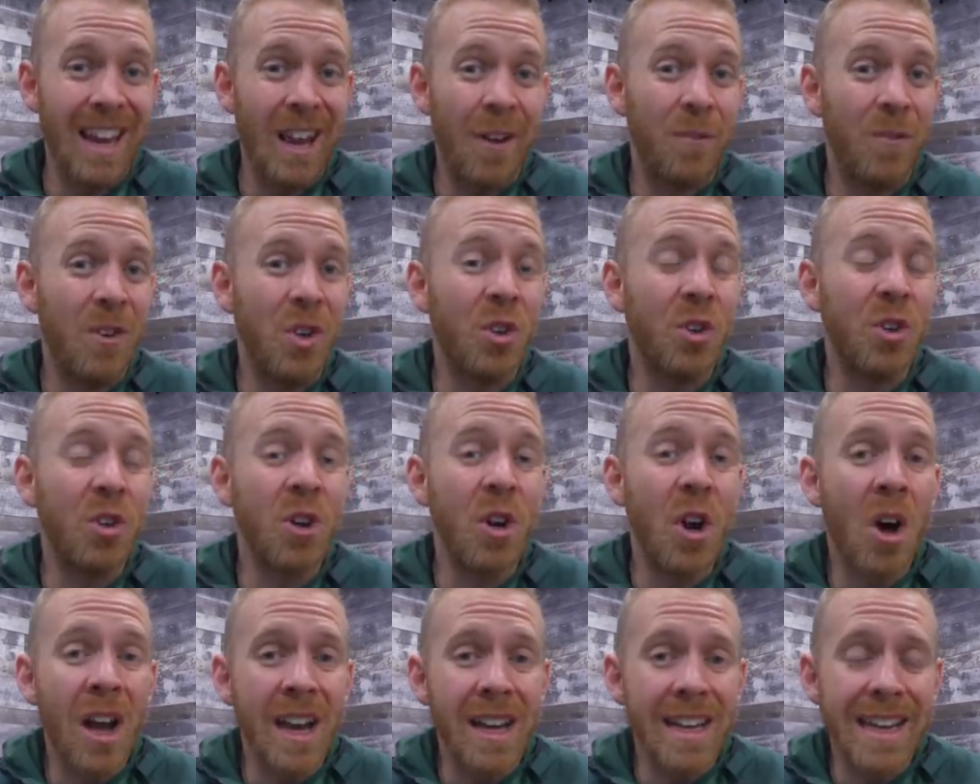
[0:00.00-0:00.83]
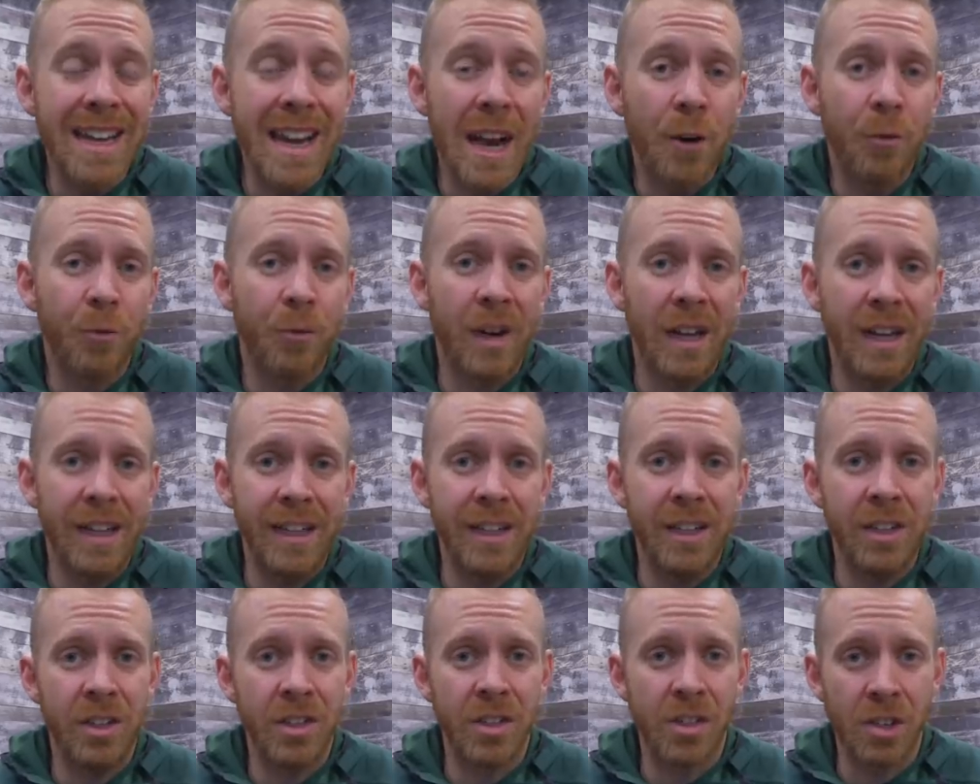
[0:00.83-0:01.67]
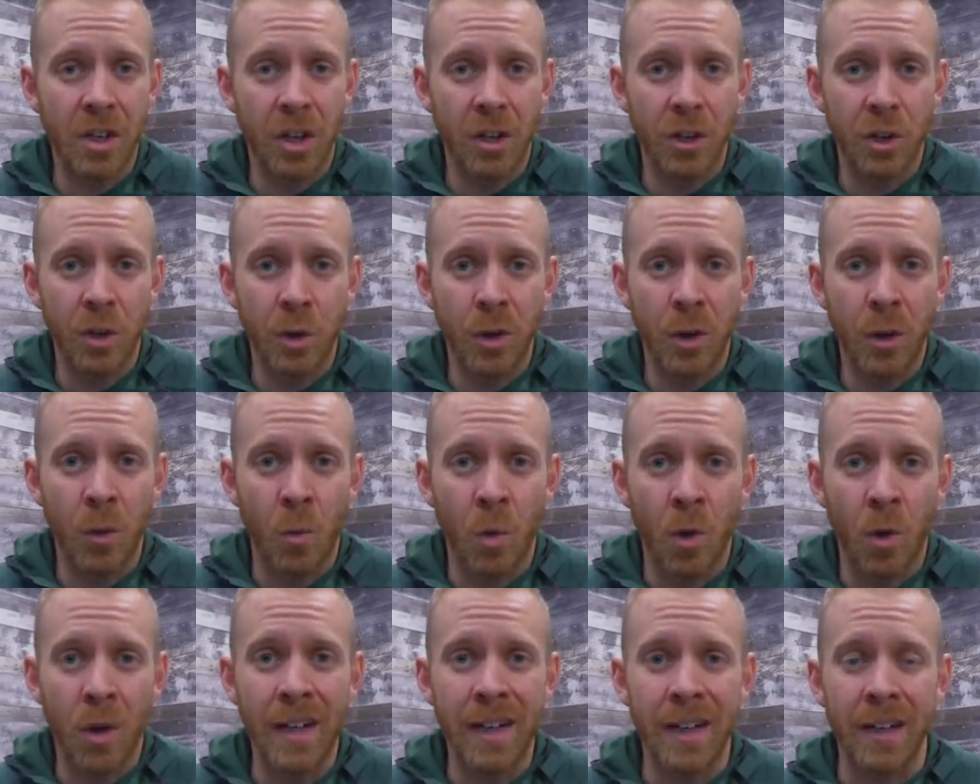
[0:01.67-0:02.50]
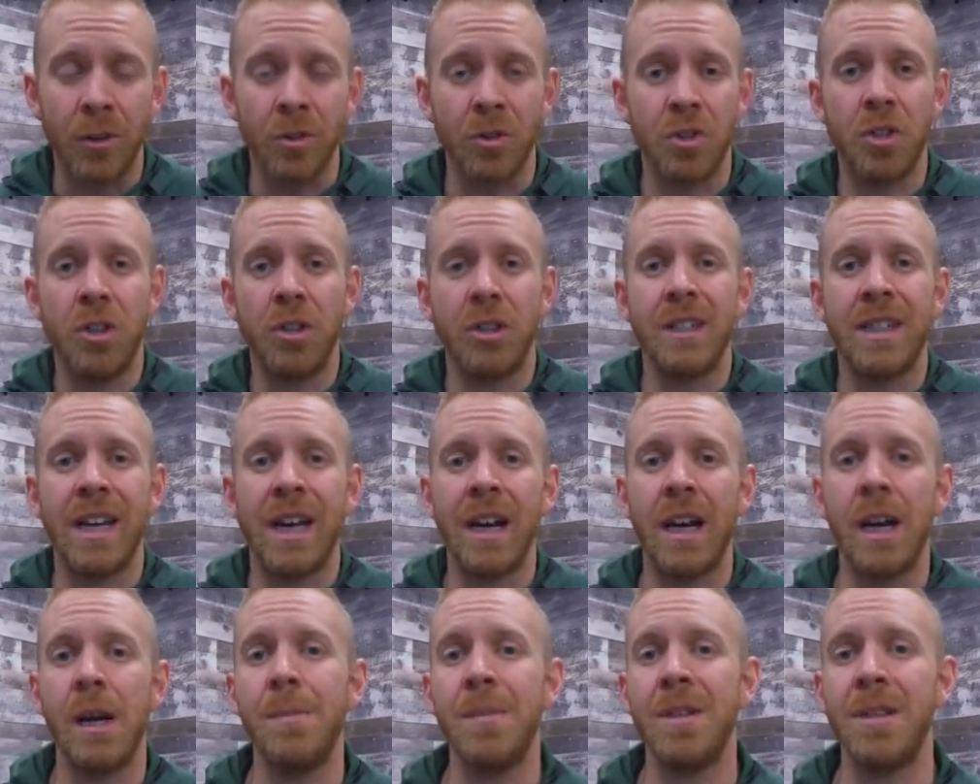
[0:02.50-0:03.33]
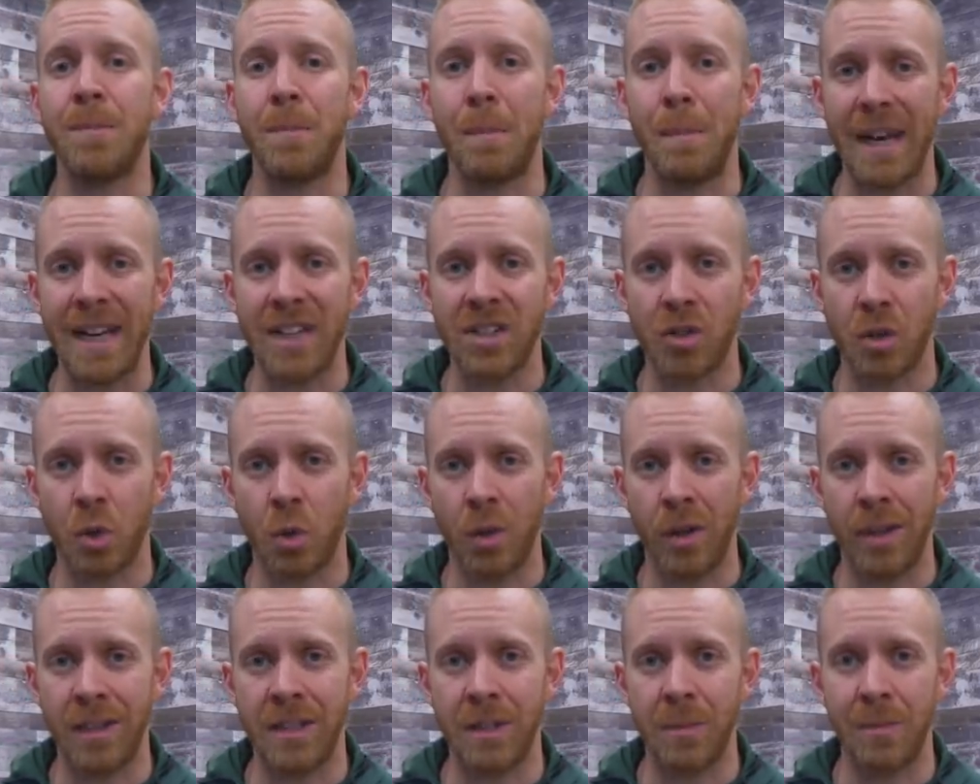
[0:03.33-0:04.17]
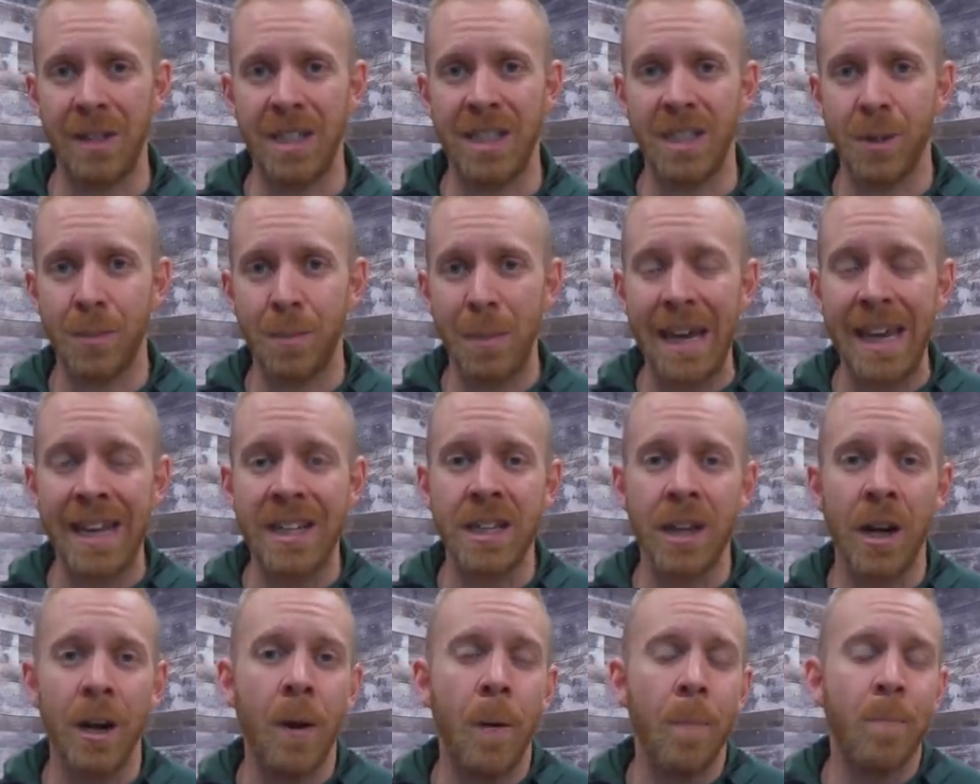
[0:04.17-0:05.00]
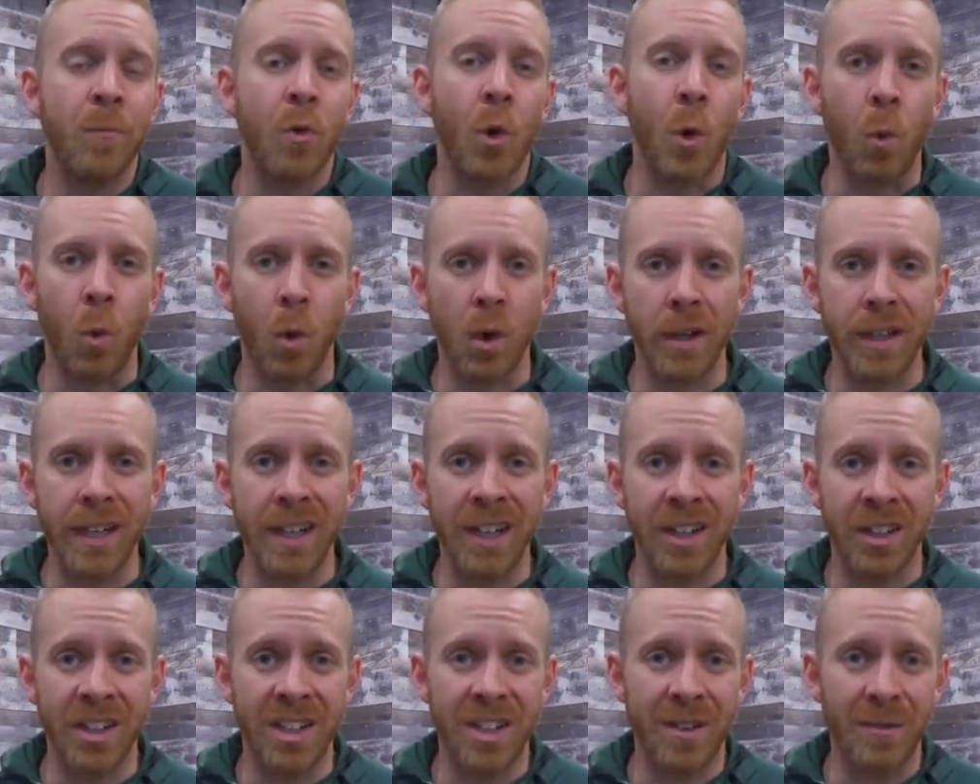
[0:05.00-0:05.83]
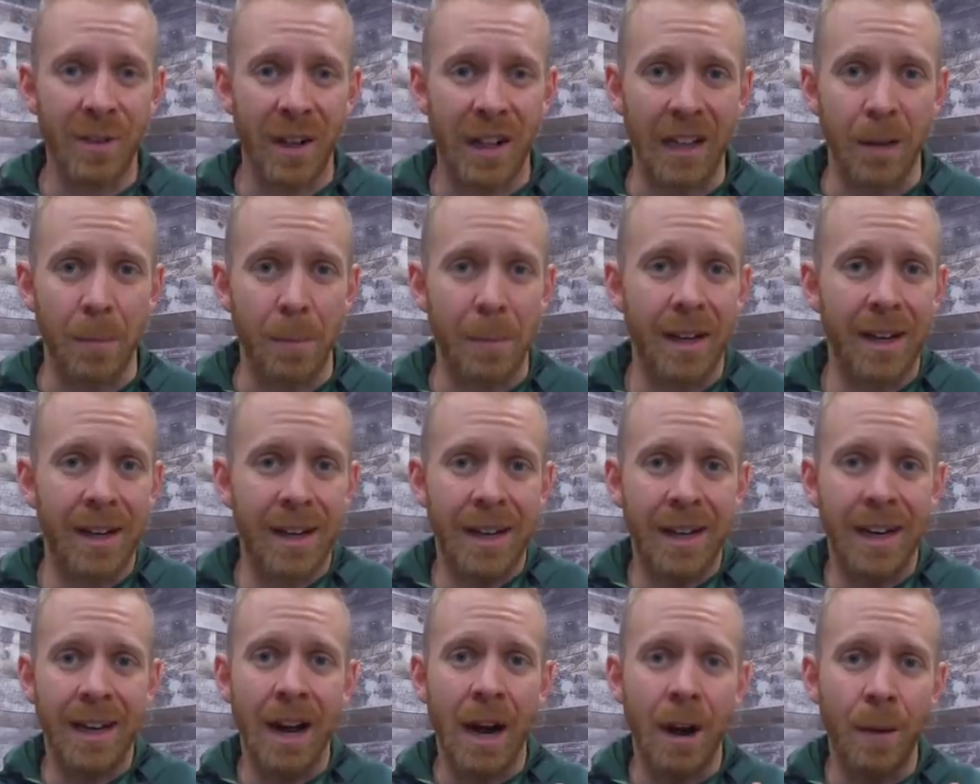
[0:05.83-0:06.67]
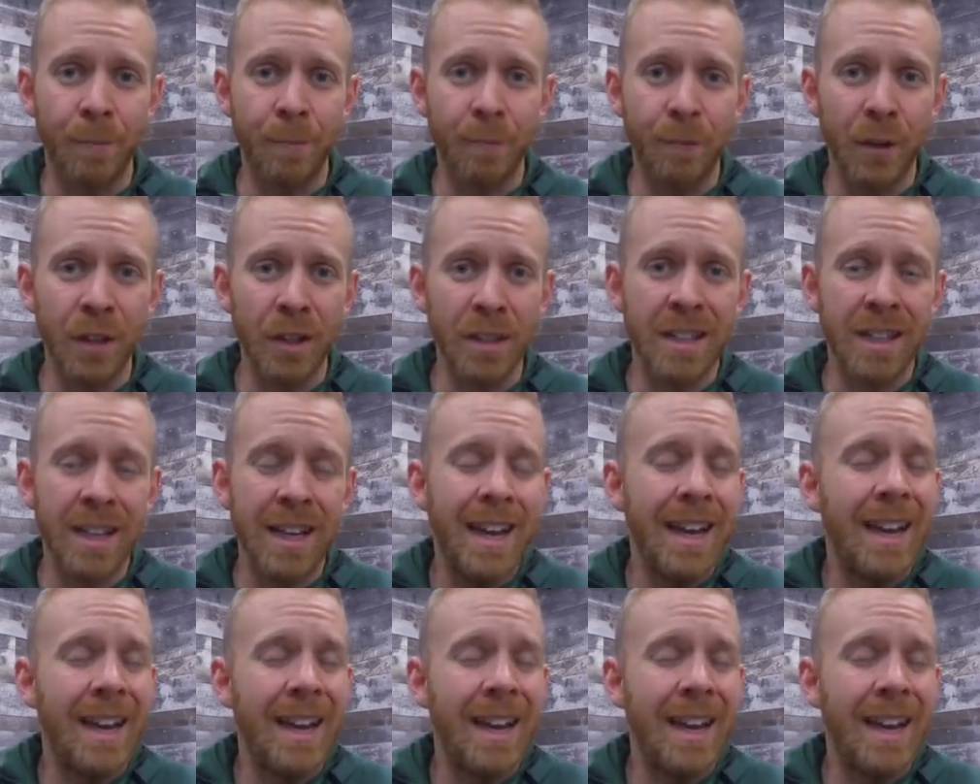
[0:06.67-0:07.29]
If you're not yet ready to start doing workouts, your time is best going to be spent working on develop comfort